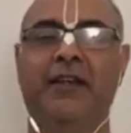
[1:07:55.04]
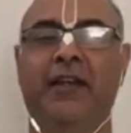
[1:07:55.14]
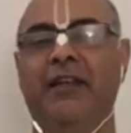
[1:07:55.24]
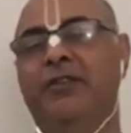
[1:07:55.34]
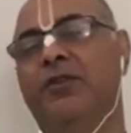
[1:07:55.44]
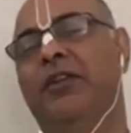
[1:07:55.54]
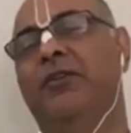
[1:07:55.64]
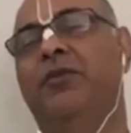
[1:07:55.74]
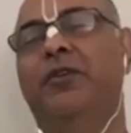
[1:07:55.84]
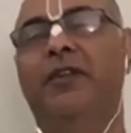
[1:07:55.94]
And so they
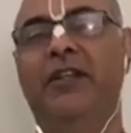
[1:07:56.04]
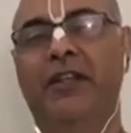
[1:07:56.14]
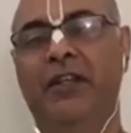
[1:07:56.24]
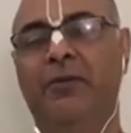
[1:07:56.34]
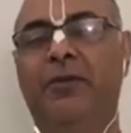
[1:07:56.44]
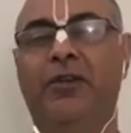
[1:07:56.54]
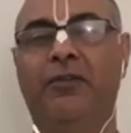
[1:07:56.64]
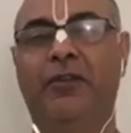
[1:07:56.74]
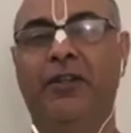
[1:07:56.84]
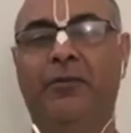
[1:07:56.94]
don't even care about
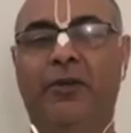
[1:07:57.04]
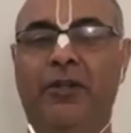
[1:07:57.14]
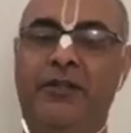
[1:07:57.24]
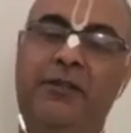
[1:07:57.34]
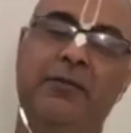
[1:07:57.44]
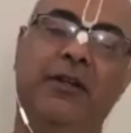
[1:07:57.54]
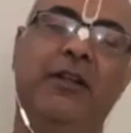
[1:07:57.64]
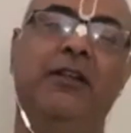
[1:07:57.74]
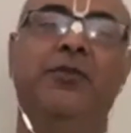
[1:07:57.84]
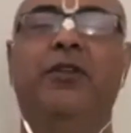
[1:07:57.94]
covering the bodies.
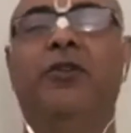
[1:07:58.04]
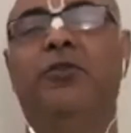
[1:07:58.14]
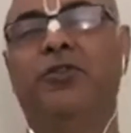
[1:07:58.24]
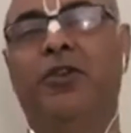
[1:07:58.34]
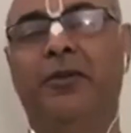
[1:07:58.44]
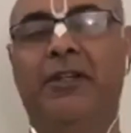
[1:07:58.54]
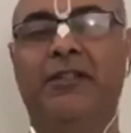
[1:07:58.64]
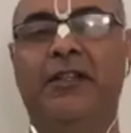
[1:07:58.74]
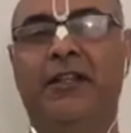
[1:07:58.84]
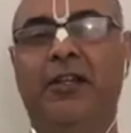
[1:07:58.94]
Similarly, Shukdev Goswami
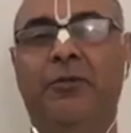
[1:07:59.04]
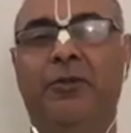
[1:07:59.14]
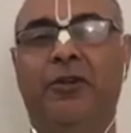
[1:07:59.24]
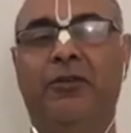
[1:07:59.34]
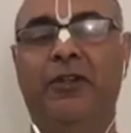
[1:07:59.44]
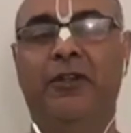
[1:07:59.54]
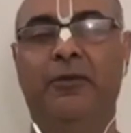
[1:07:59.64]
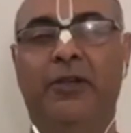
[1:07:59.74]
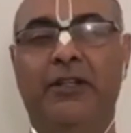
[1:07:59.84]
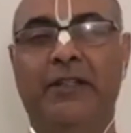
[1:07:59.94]
doesn't care about covering the
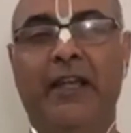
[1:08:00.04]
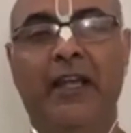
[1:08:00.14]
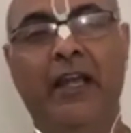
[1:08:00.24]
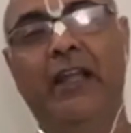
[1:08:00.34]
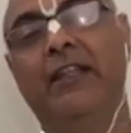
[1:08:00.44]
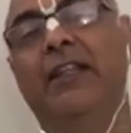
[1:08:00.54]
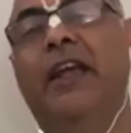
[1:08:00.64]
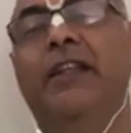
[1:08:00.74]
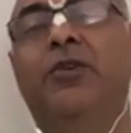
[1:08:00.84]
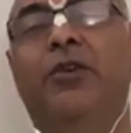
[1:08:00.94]
bodies. And the
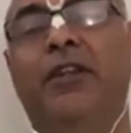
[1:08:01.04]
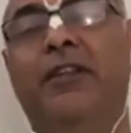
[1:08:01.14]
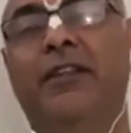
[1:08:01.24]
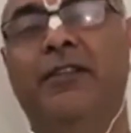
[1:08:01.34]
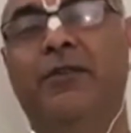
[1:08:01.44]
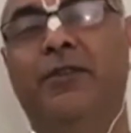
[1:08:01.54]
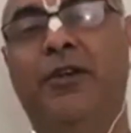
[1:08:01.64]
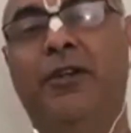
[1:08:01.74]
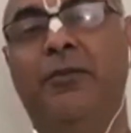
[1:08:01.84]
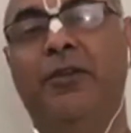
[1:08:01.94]
9 Yogendras we
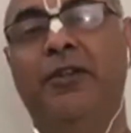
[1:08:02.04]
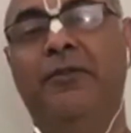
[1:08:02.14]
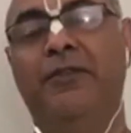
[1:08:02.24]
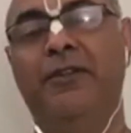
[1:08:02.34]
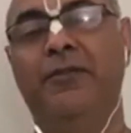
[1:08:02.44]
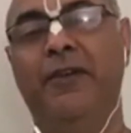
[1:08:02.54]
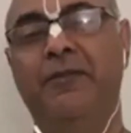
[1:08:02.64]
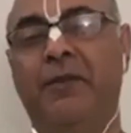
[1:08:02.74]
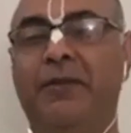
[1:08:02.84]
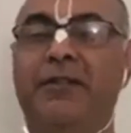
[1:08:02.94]
talked about in the first 5
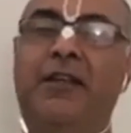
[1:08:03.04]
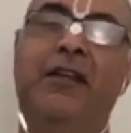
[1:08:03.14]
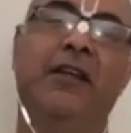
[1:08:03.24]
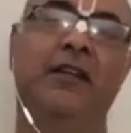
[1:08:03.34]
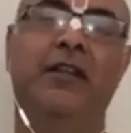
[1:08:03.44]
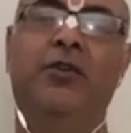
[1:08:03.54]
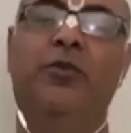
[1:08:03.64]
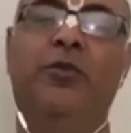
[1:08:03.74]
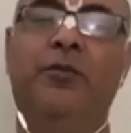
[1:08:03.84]
chapters, they don't